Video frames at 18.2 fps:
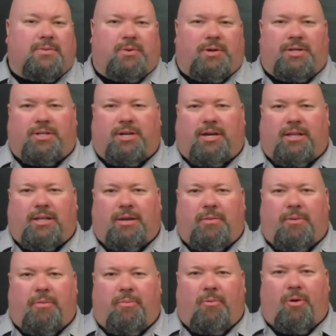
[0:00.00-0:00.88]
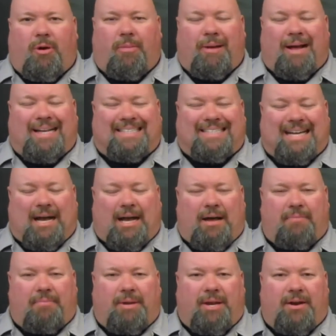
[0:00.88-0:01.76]
going to talk a little bit more about
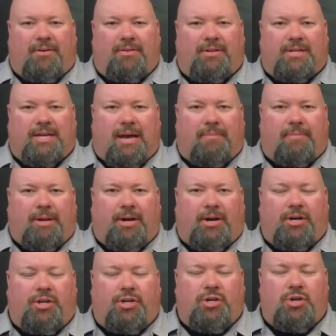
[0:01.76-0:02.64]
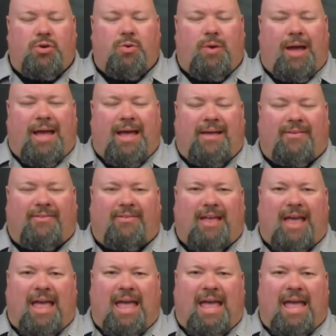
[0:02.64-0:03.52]
Top Gear, the Top Gear
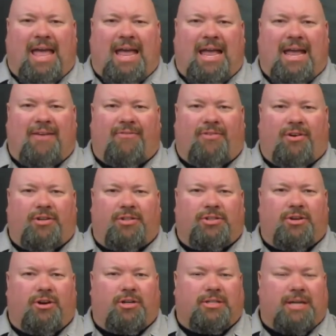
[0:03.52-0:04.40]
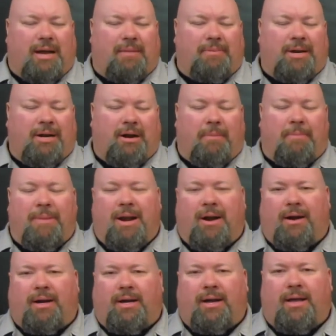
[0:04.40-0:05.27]
USA version, or Top Gear
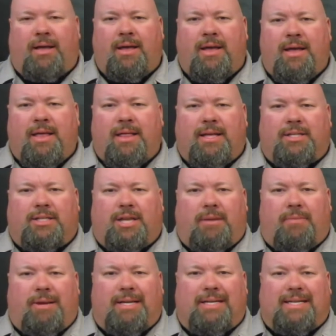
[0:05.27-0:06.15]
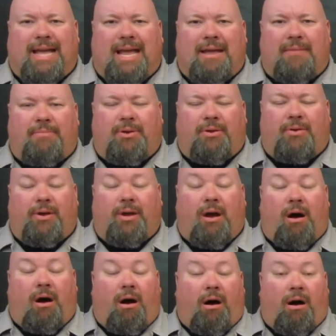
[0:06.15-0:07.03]
America, that's going to be debuting
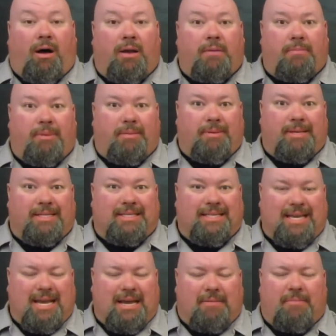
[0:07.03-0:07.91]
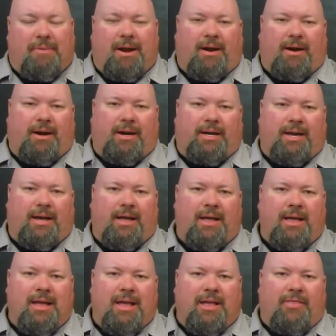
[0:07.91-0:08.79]
on BBC
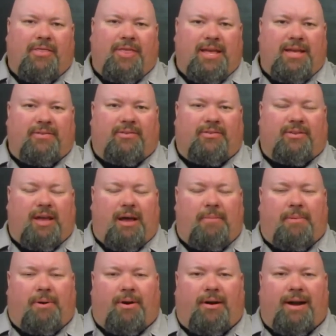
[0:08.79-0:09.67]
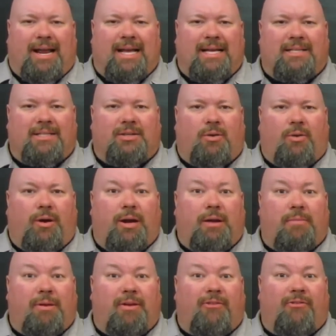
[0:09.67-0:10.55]
America this summer, is going
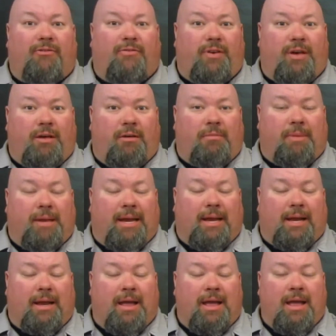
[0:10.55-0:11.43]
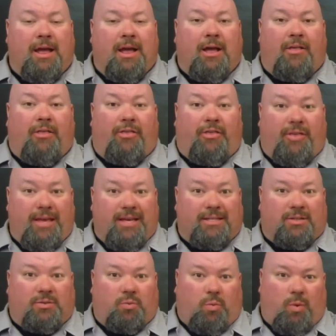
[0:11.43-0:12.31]
to be filming
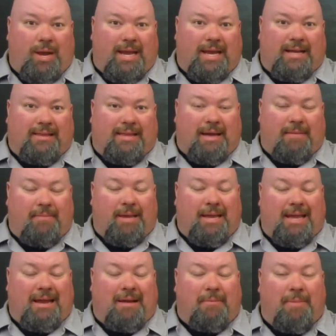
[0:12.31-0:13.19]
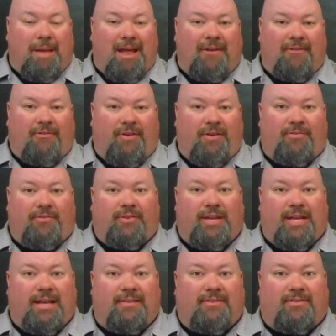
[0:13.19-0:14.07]
this week, that being May
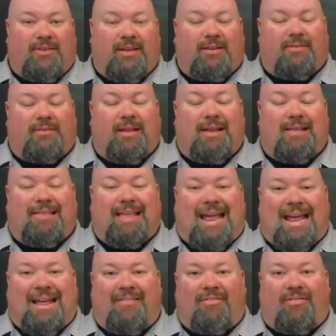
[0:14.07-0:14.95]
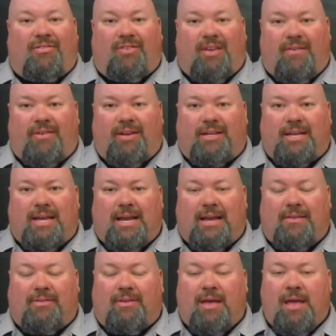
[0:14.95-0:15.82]
15th, 16th, and
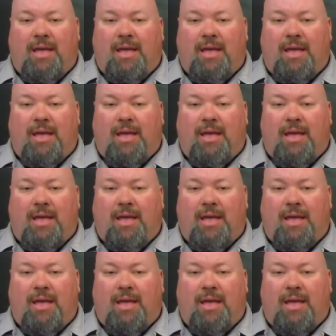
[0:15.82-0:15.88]
17th.